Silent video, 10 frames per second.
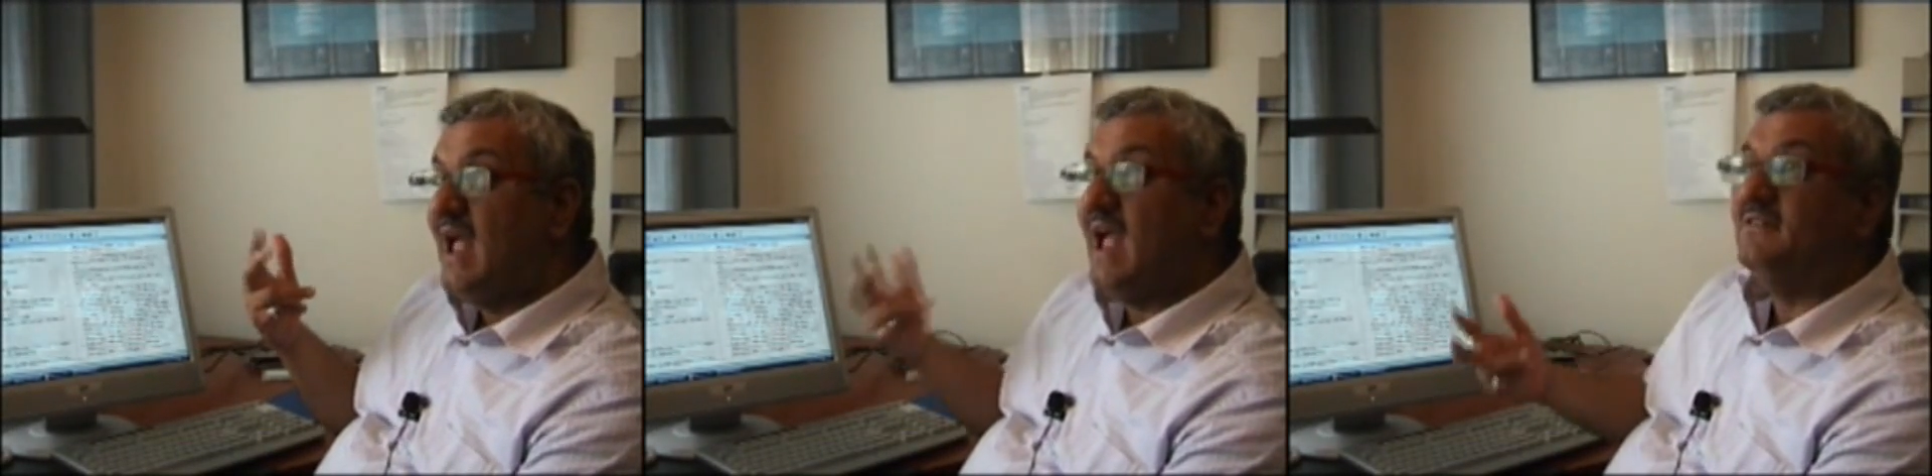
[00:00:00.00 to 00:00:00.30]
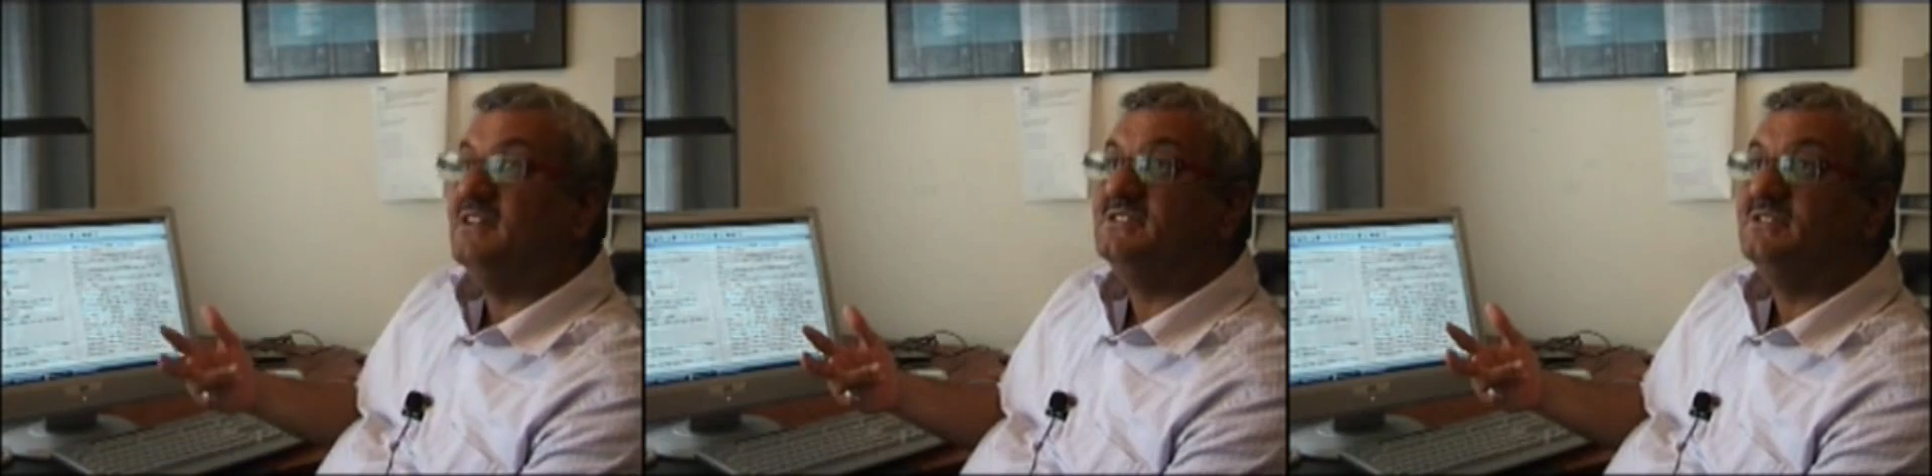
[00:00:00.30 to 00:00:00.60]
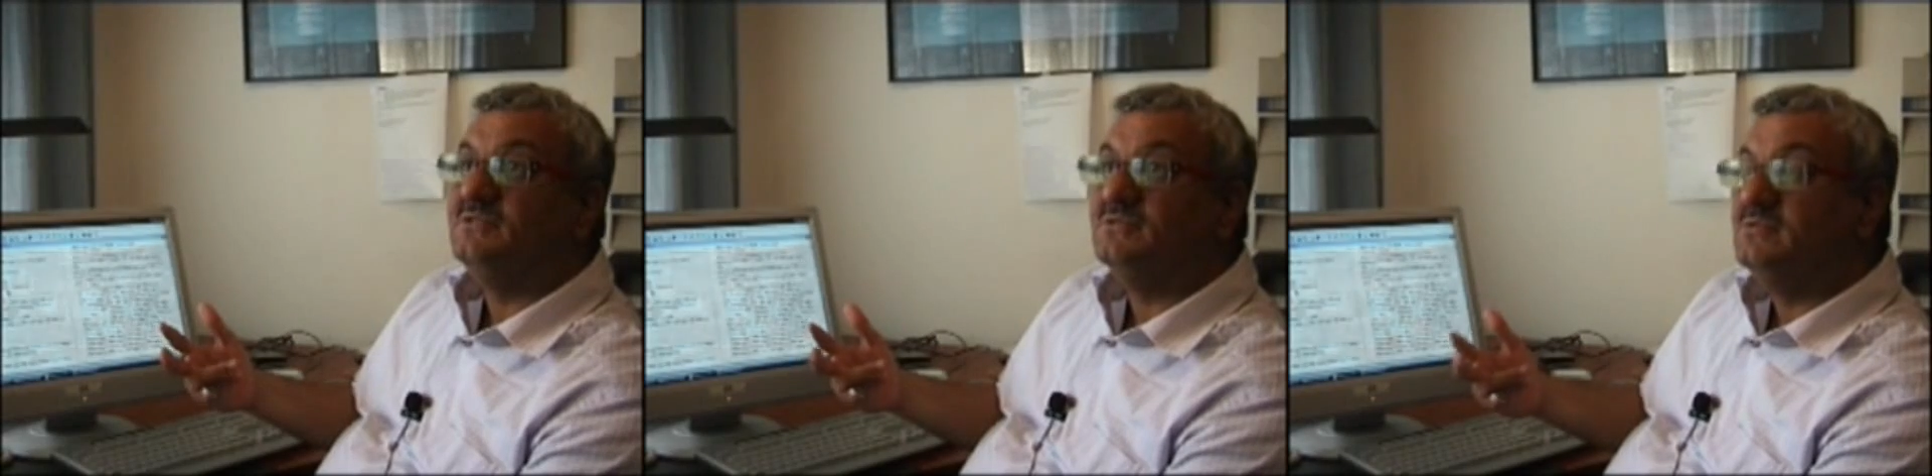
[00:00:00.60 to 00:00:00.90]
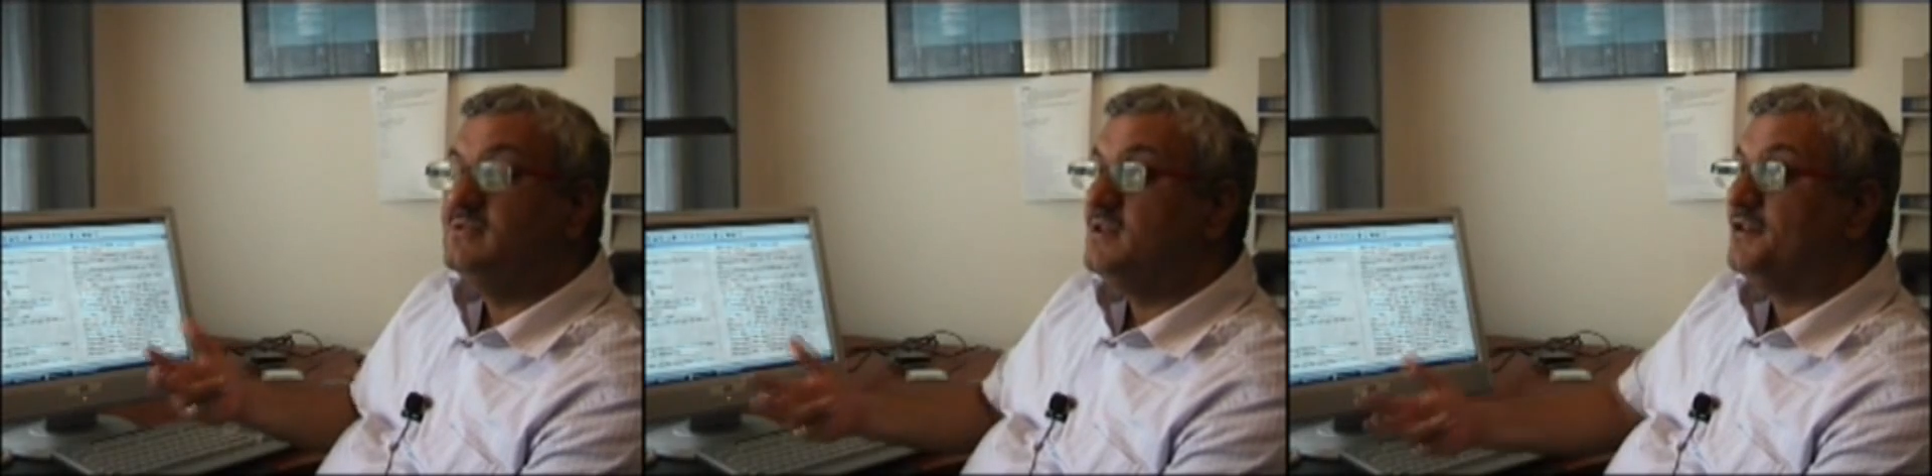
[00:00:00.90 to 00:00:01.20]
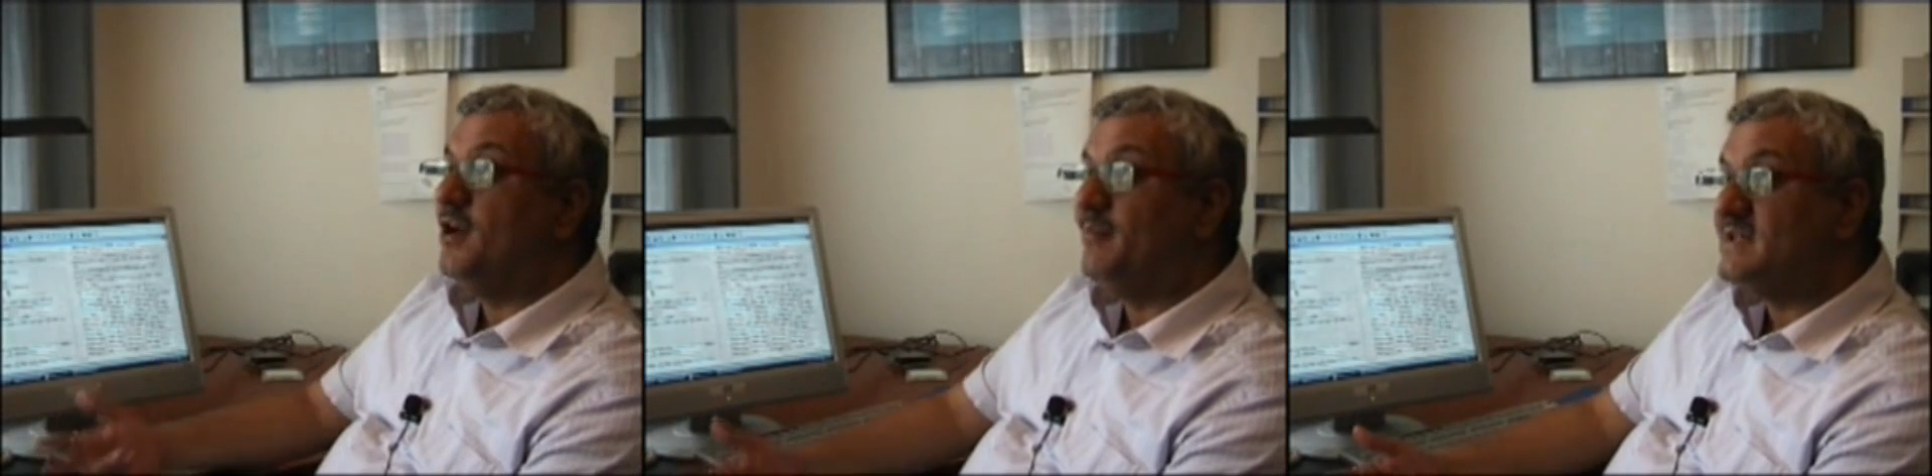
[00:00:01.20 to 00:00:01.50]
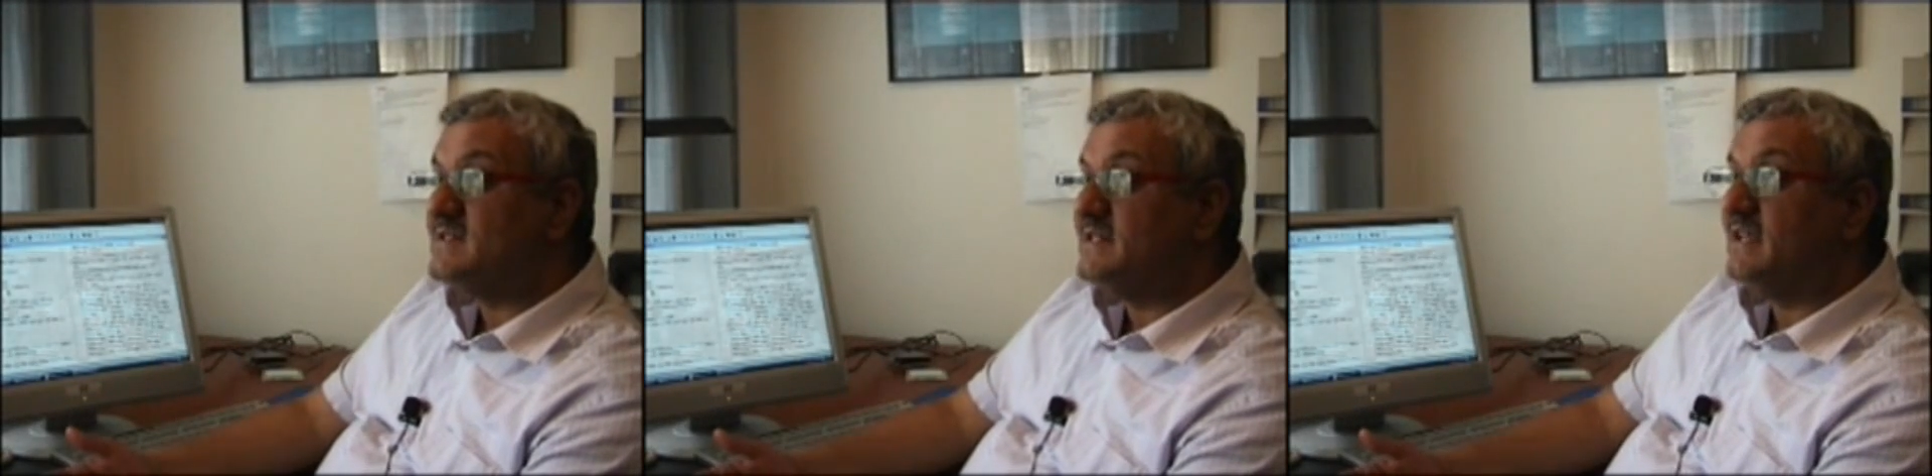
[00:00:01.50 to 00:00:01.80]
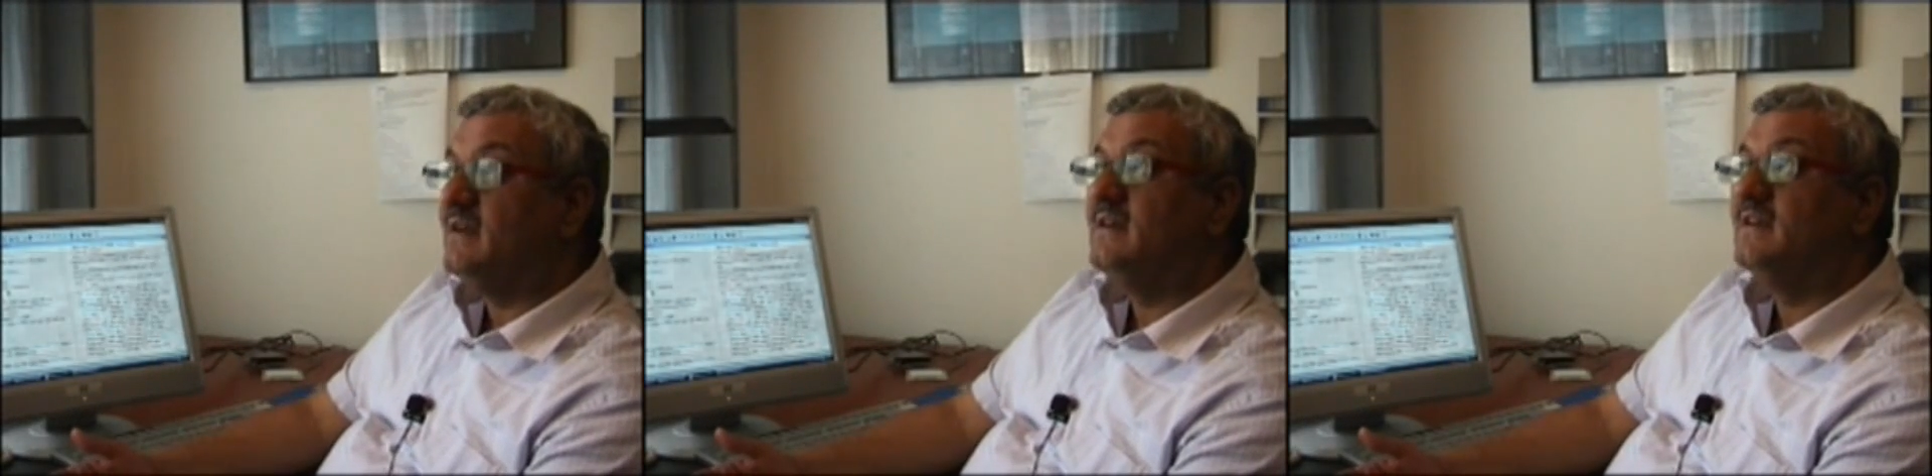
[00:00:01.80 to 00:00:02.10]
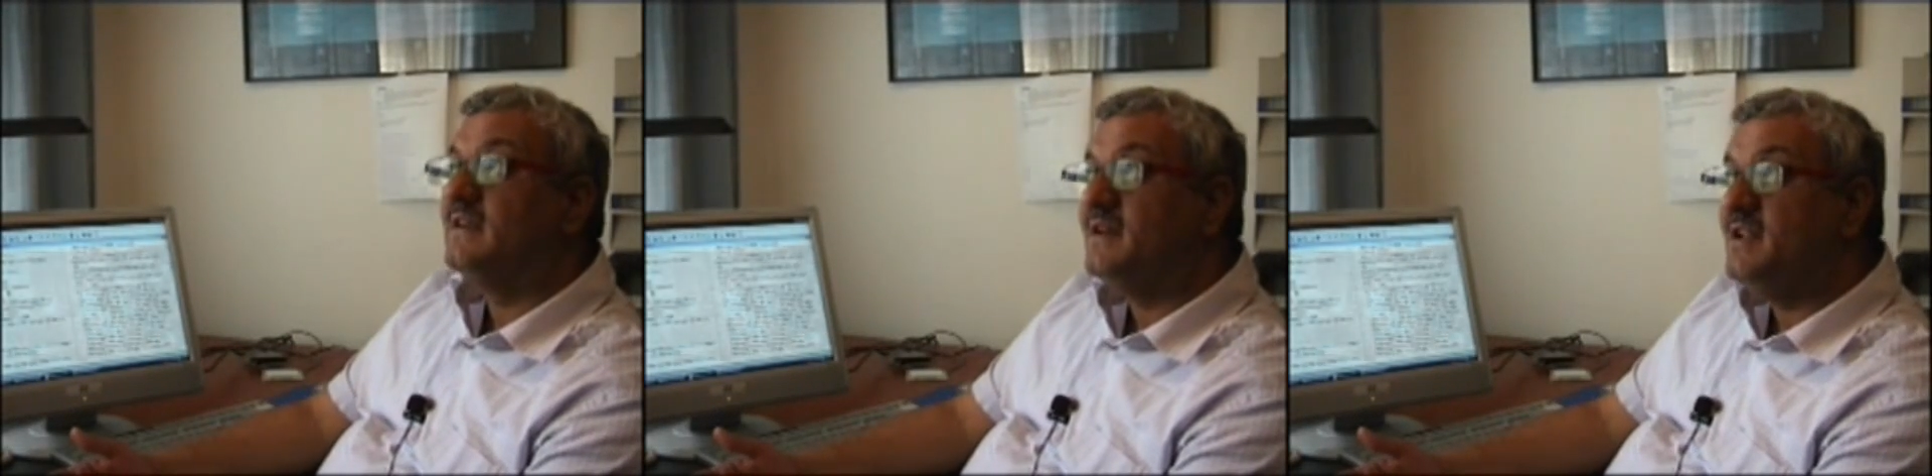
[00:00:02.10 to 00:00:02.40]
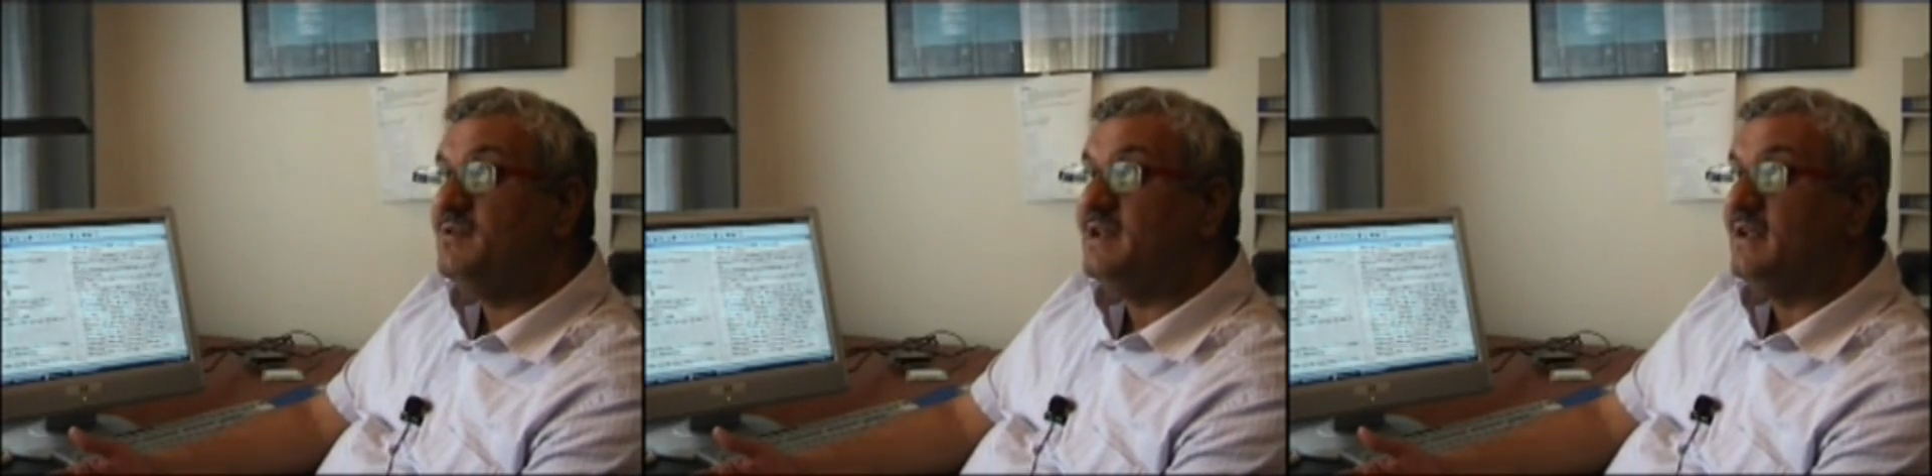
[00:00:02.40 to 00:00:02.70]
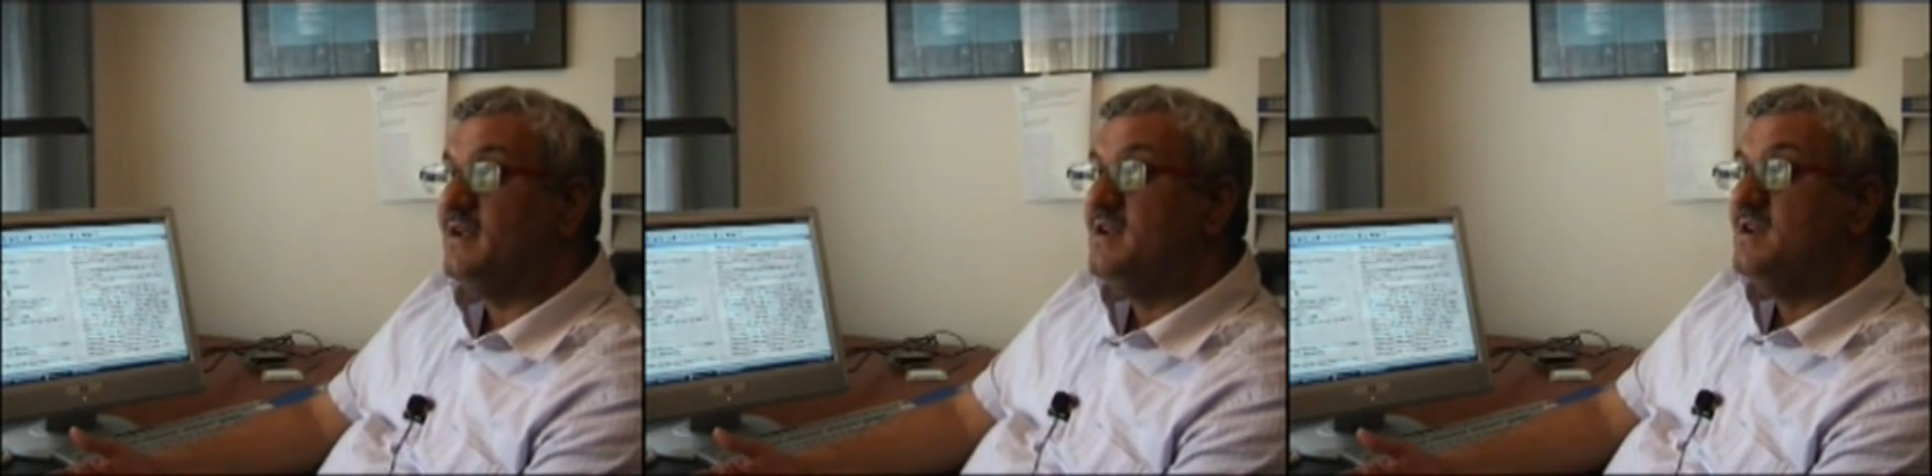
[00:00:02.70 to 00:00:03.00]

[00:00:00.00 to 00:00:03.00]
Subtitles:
aversion to domestic duty.